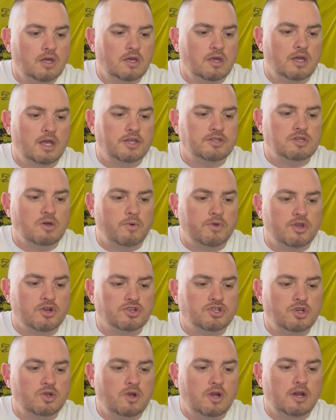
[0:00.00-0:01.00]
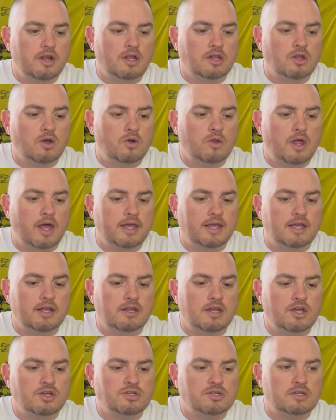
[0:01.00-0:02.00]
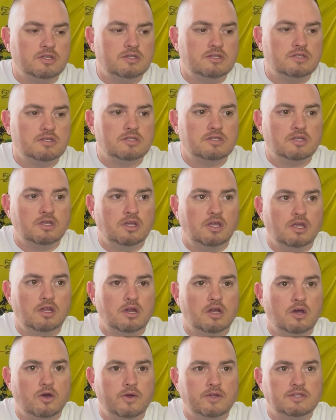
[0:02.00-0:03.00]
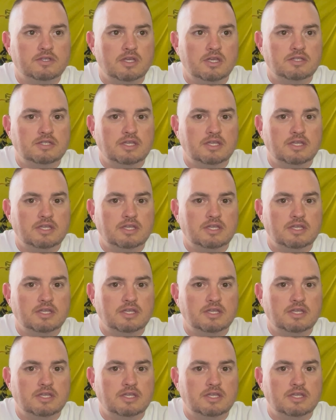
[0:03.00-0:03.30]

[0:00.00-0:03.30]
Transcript: And so when you're shooting at low light conditions, it's